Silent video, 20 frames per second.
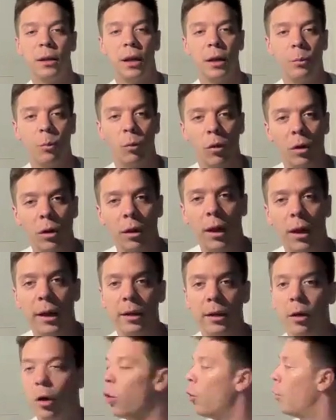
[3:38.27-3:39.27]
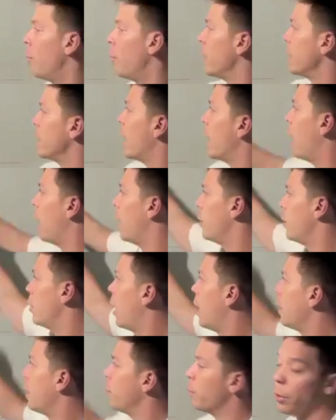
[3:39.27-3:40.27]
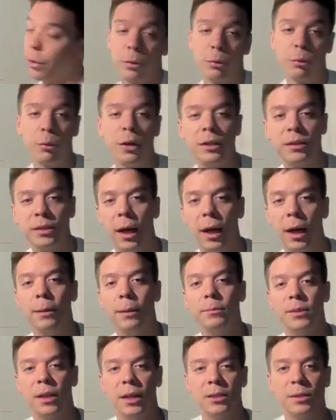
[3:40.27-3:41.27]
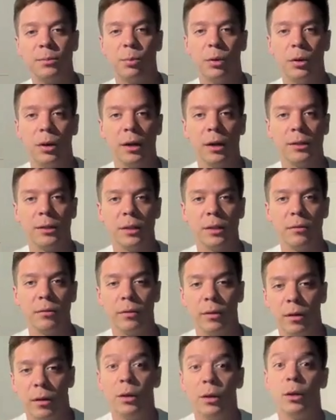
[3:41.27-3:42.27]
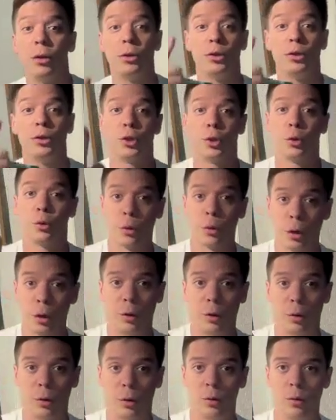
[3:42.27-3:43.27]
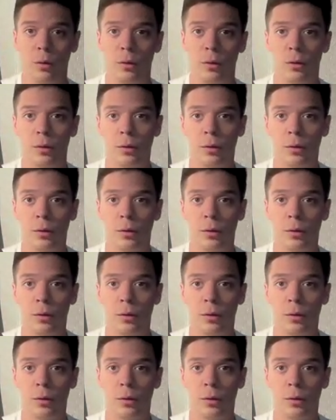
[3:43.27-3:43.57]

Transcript: And we're like, oh my God, I'm 3 times as productive. True.